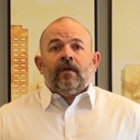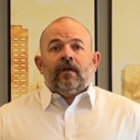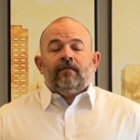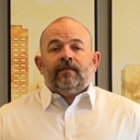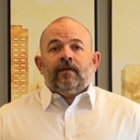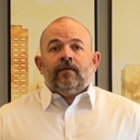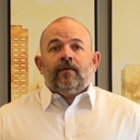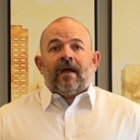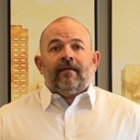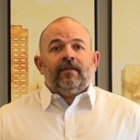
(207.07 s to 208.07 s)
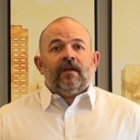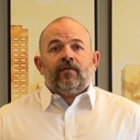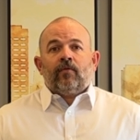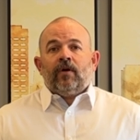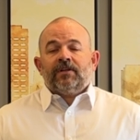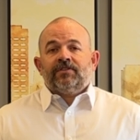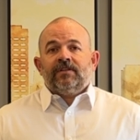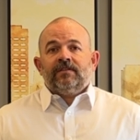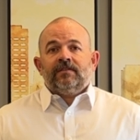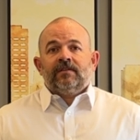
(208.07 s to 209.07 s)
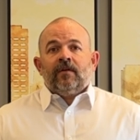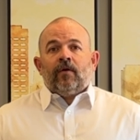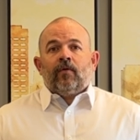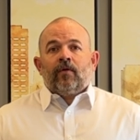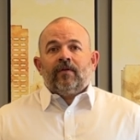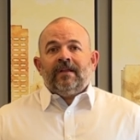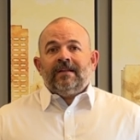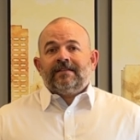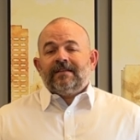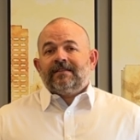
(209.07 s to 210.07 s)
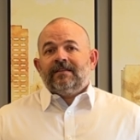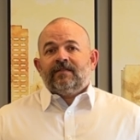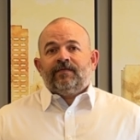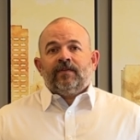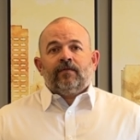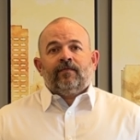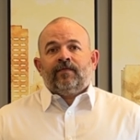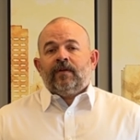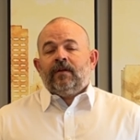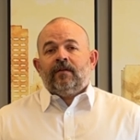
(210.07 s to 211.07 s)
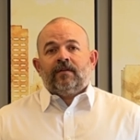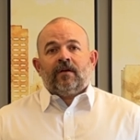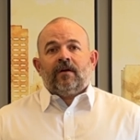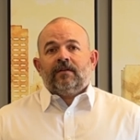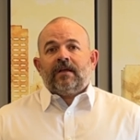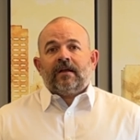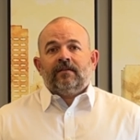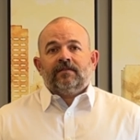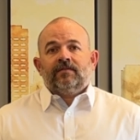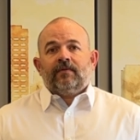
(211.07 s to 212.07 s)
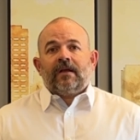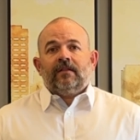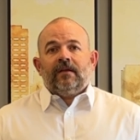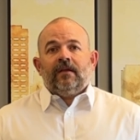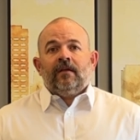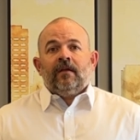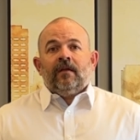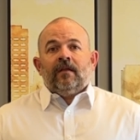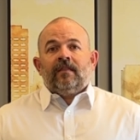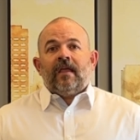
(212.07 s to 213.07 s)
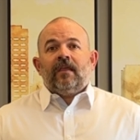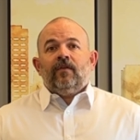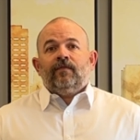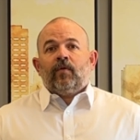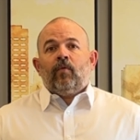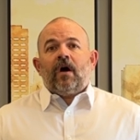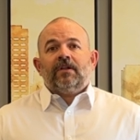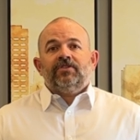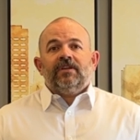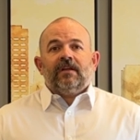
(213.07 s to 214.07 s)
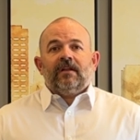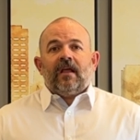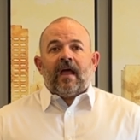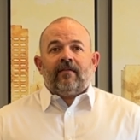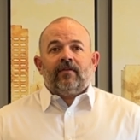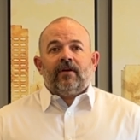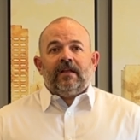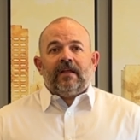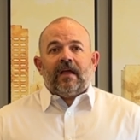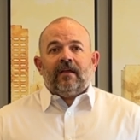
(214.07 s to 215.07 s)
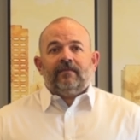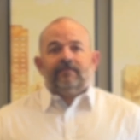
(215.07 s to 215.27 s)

If you have any other questions or need assistance, feel free to contact us directly. Thank you for watching and have a great day.